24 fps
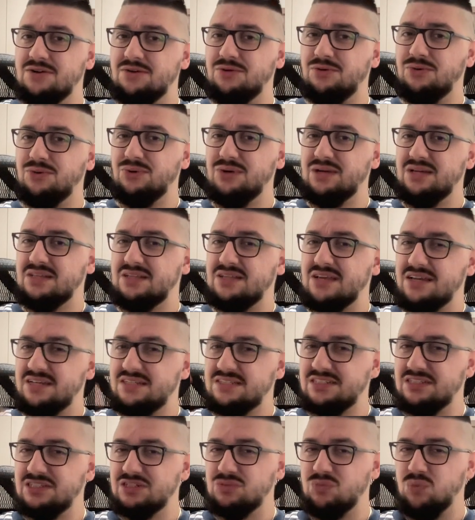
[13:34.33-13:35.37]
All it
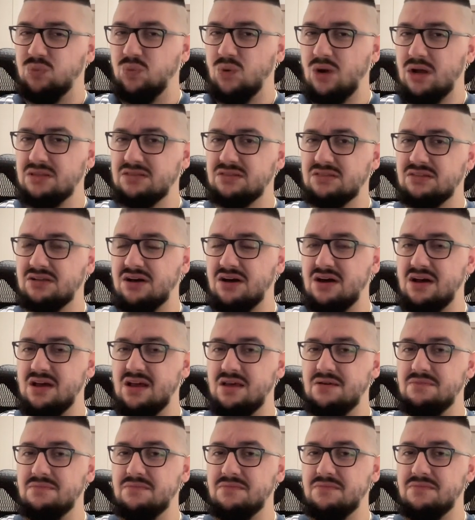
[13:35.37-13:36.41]
takes is one
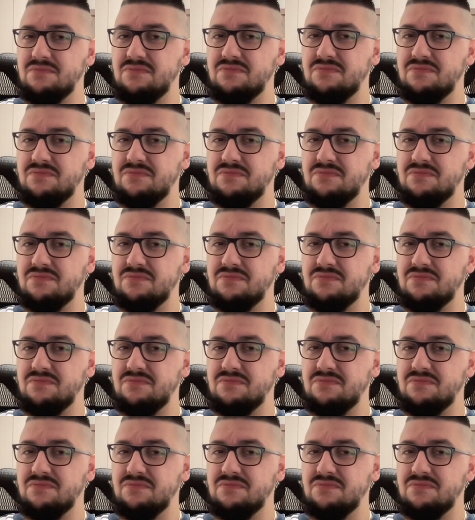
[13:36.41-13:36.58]
time